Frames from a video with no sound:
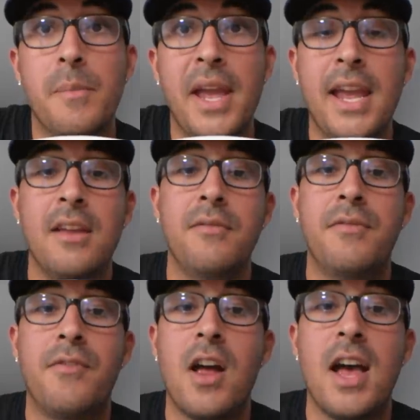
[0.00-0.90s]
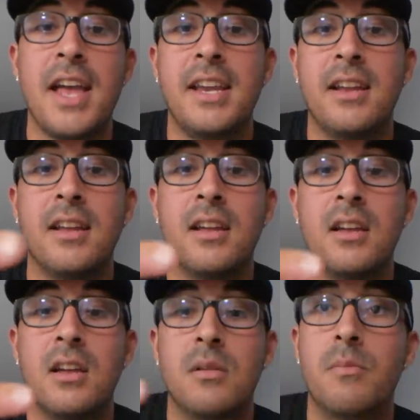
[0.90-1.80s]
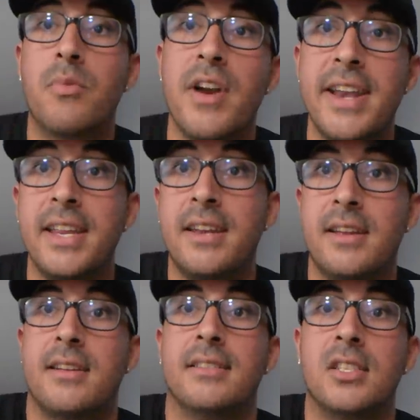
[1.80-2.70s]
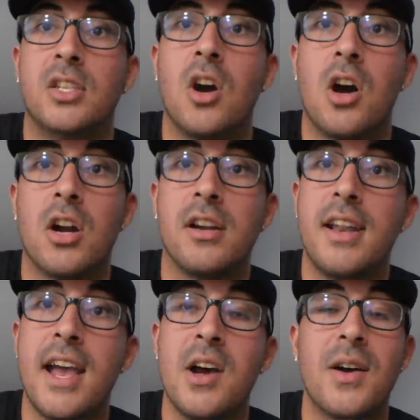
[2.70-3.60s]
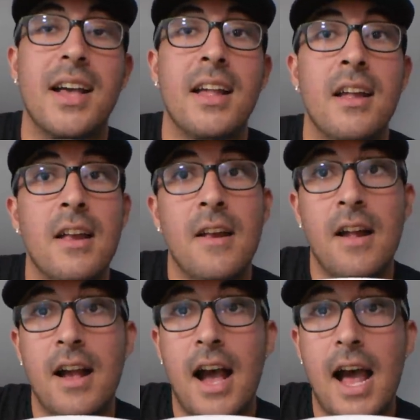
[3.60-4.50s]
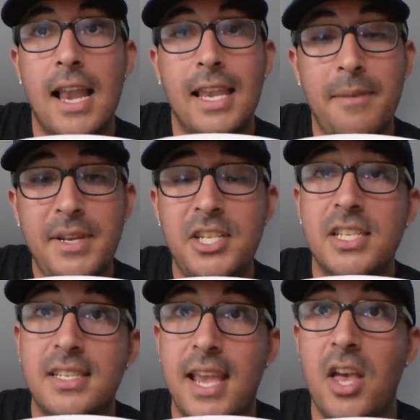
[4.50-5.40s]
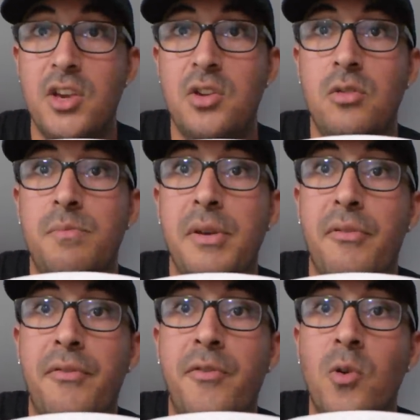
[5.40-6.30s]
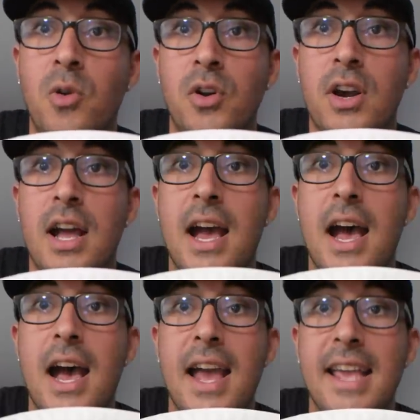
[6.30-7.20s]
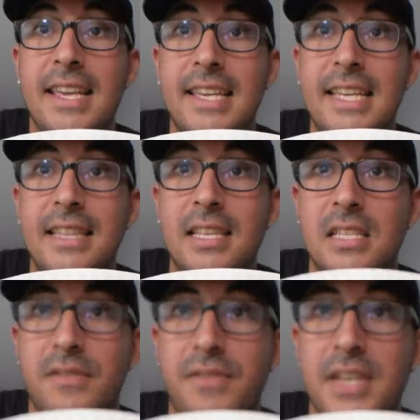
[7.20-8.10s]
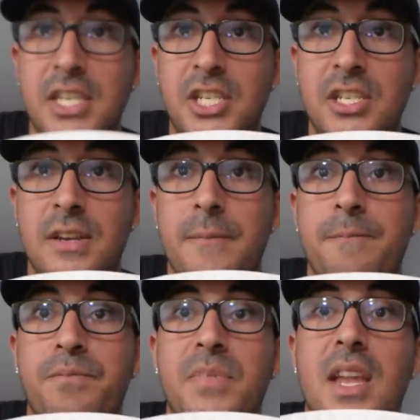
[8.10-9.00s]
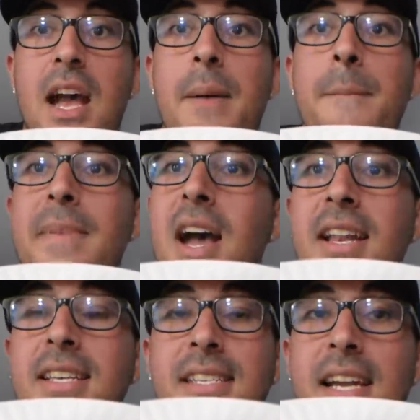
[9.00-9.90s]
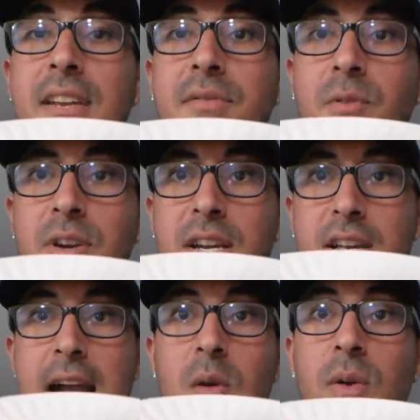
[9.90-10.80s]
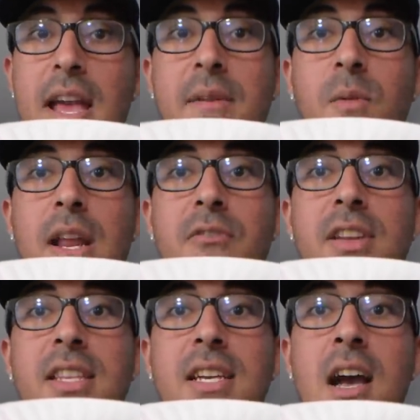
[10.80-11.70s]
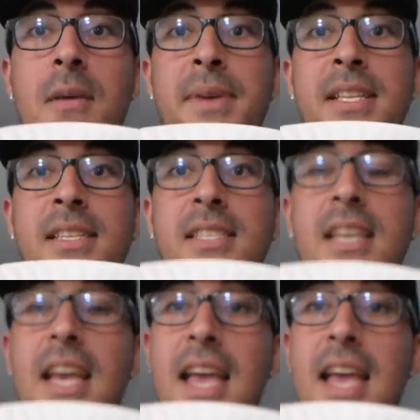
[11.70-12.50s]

pan-fried breaded gar. Now, let me just tell you, before I eat this fish, I'm not excited for it. I, when I when I read the comments